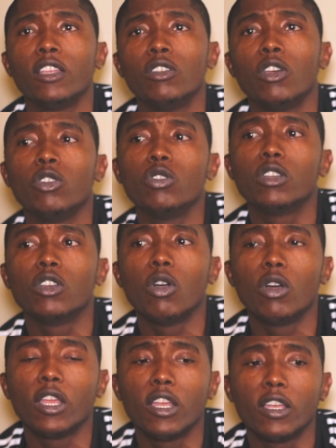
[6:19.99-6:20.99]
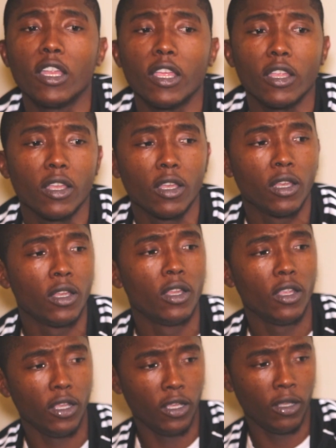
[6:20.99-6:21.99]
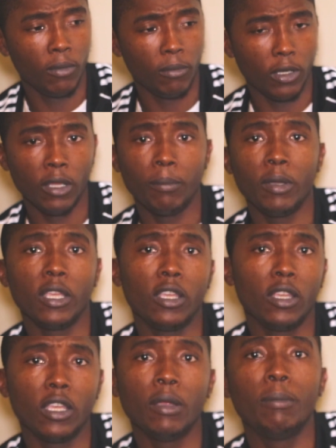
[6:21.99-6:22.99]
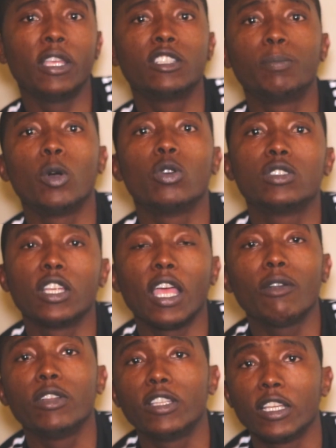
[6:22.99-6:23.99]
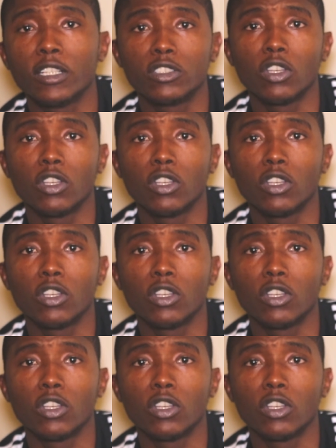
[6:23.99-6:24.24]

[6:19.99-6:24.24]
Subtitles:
You know, you can go on the internet and be exposed to everything.